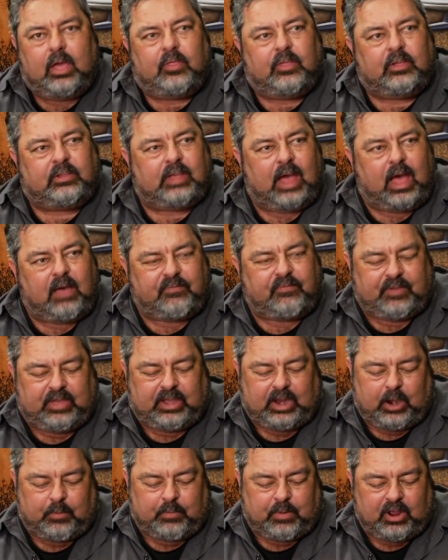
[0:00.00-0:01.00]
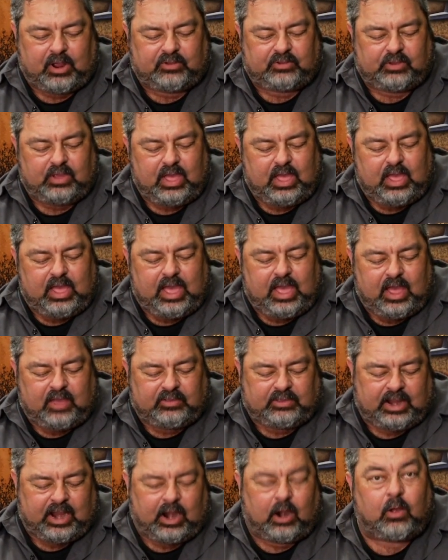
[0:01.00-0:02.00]
the top feed airbrush
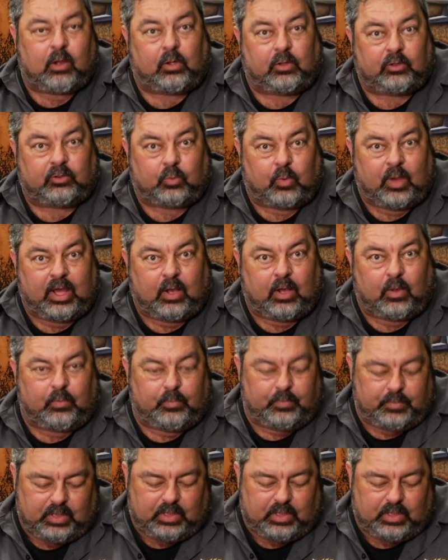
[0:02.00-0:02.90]
has an air hole as well.